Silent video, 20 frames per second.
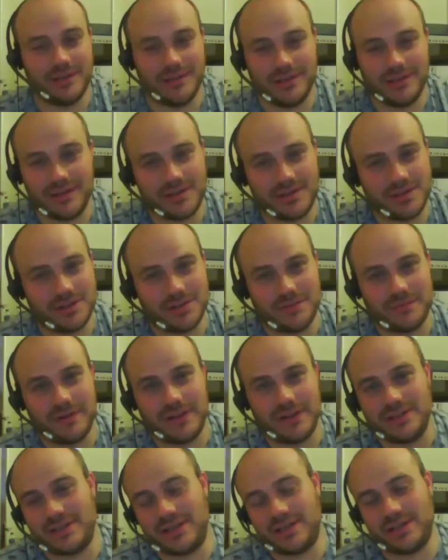Just
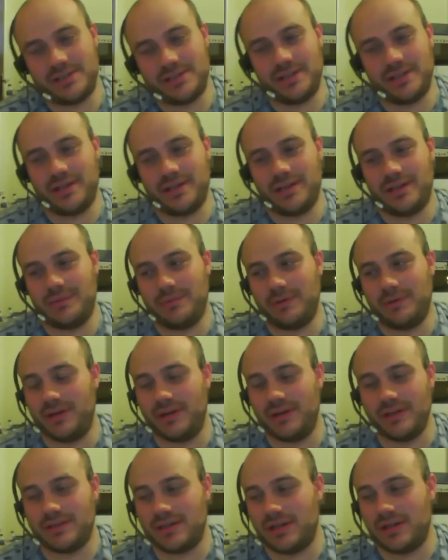fantastic. I mean,
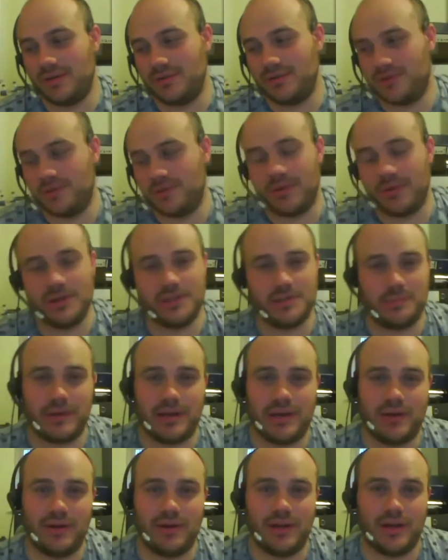there's no two ways
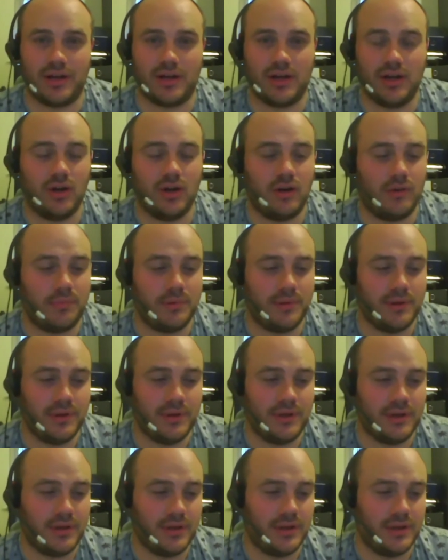about it. Klopp
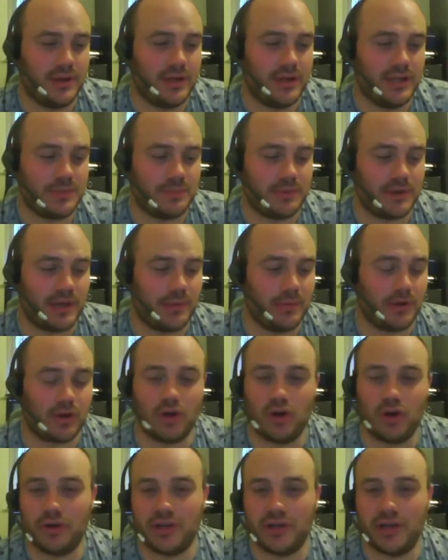has become a
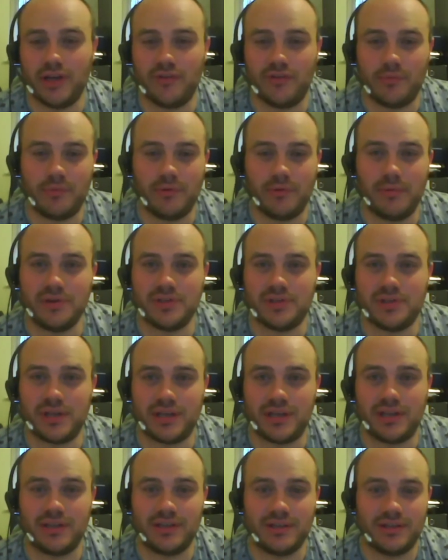god in Liverpool, hasn't
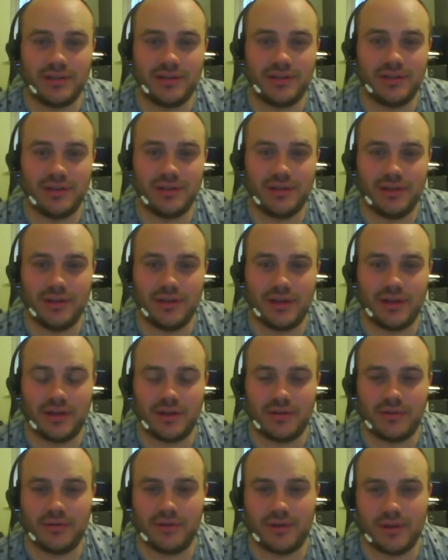he? You
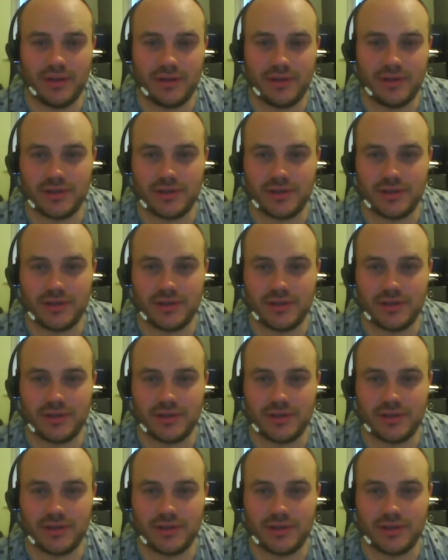know, oh, yeah.